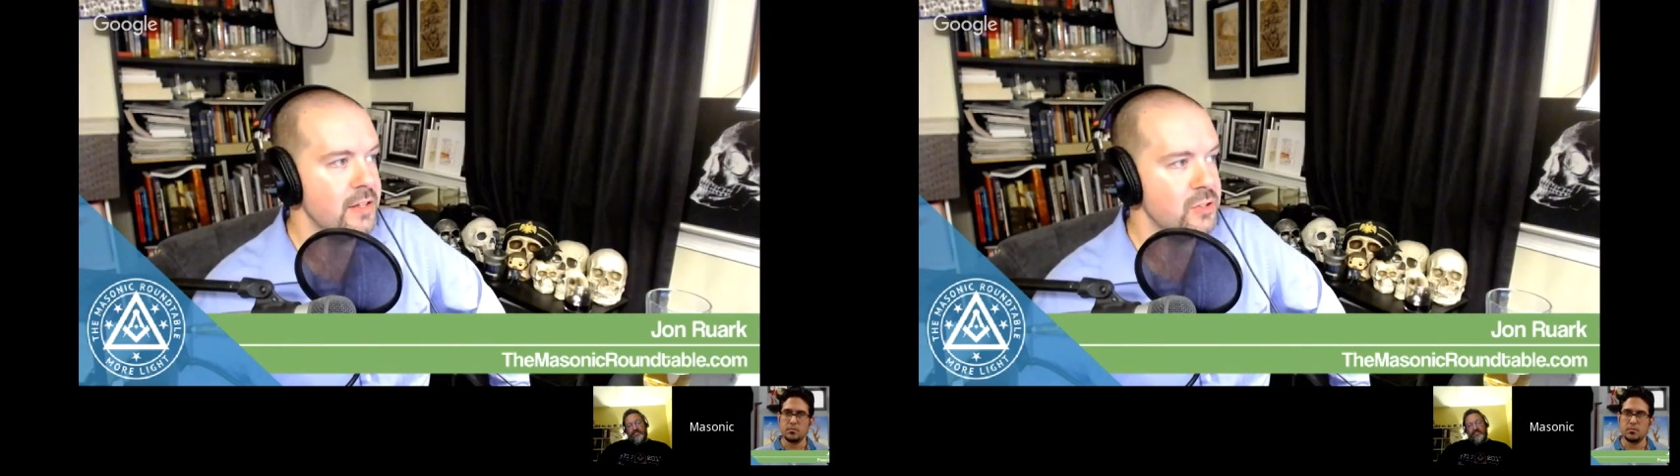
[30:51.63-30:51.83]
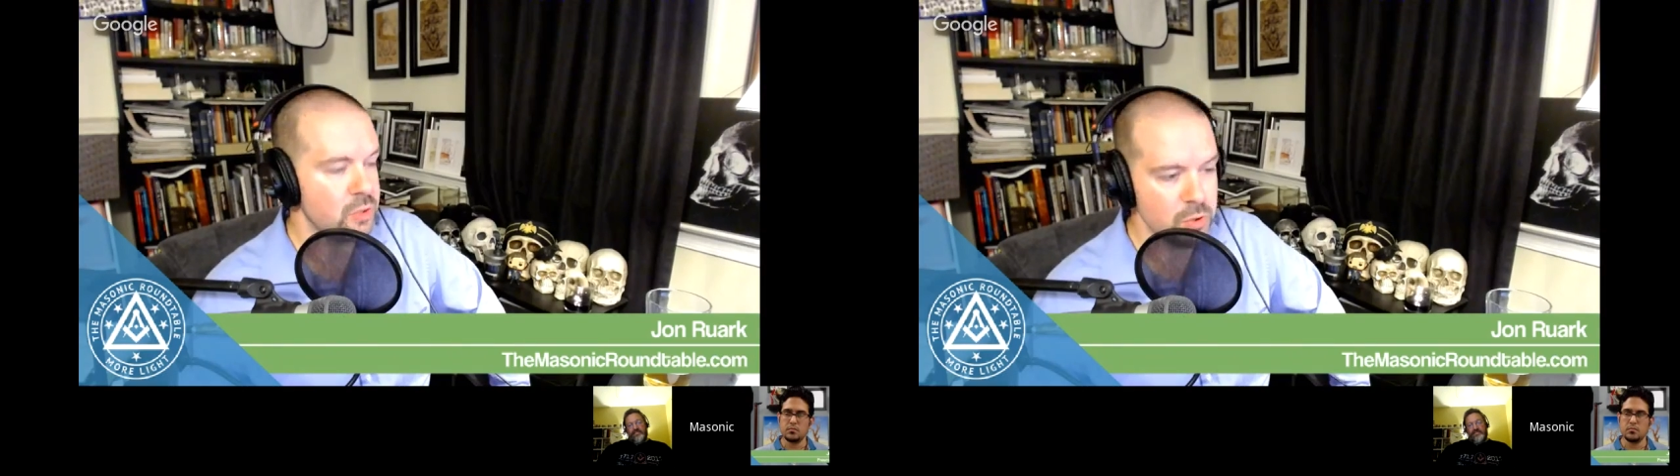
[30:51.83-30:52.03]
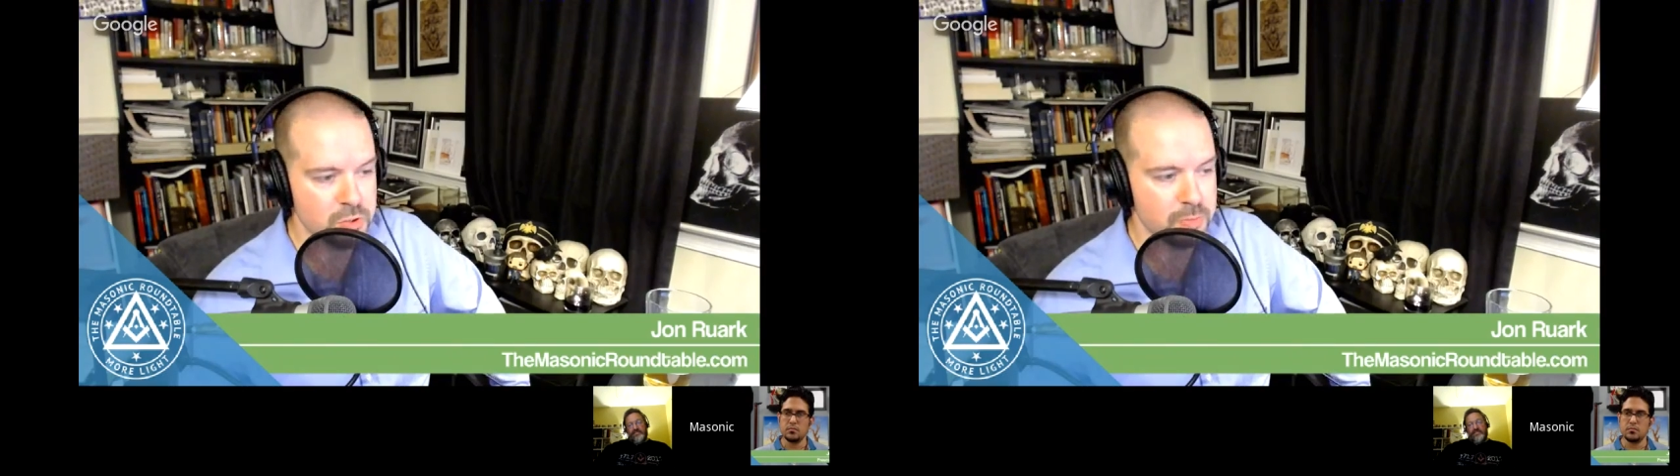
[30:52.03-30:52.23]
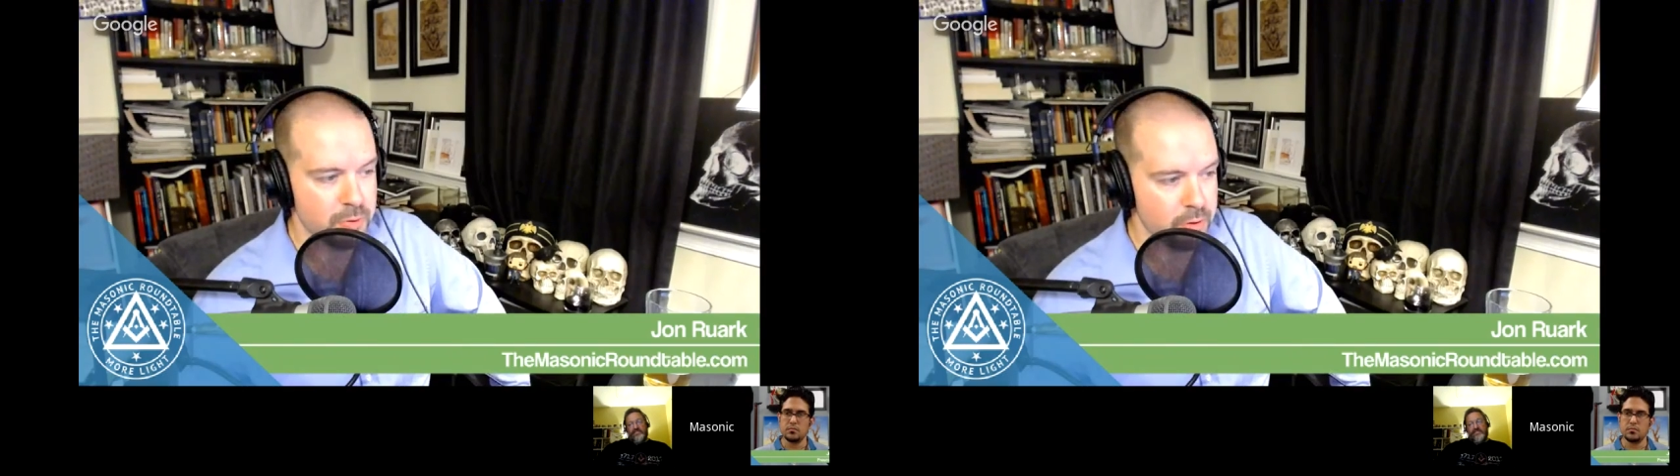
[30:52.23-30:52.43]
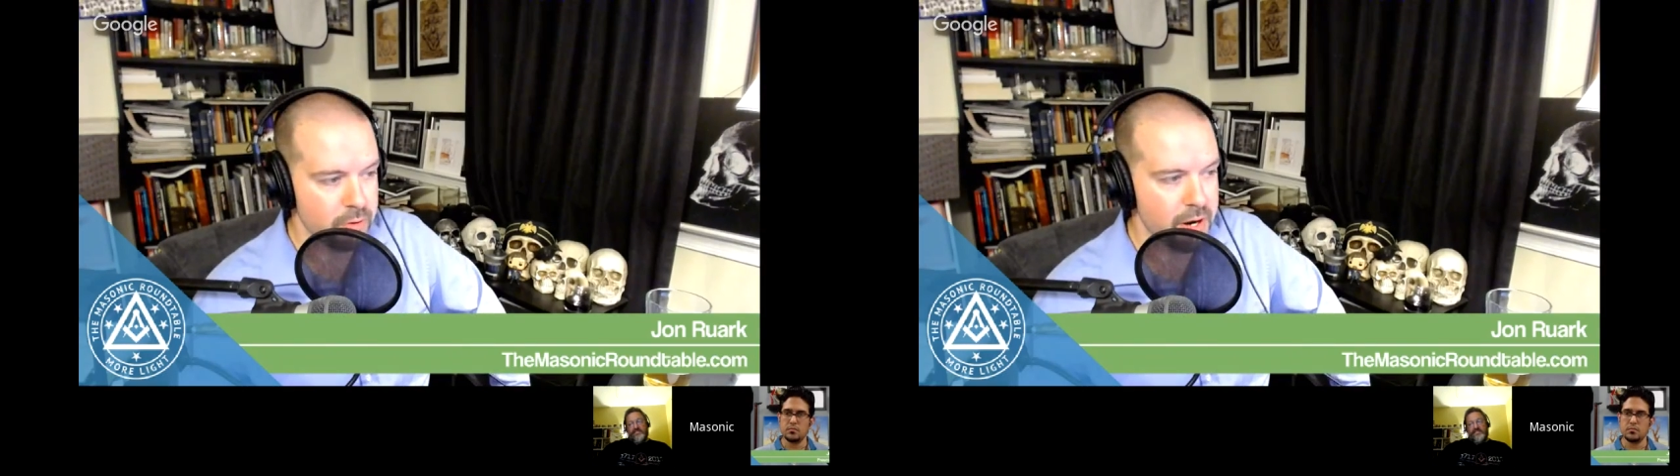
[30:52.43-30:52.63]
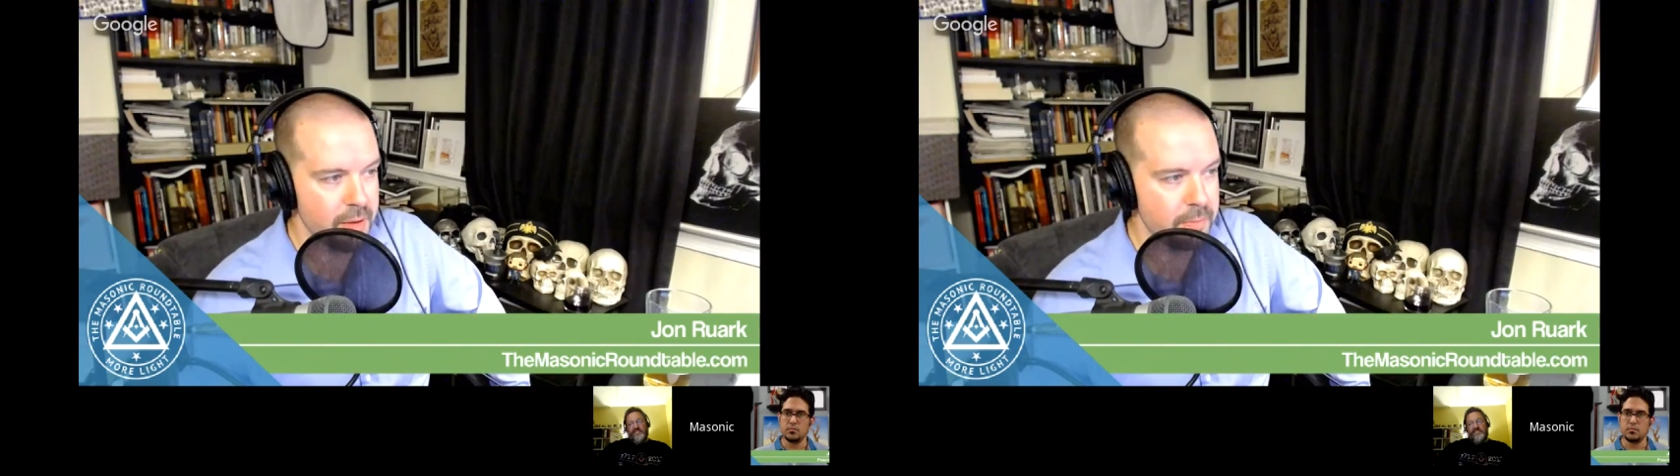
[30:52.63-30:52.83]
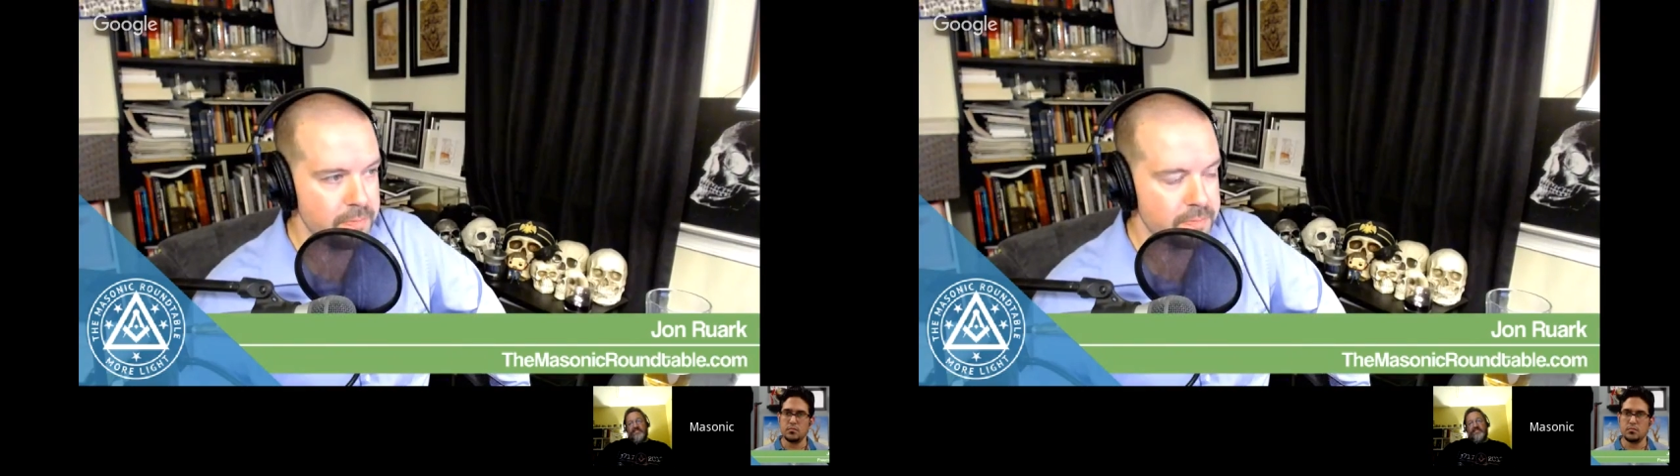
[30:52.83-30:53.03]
social program,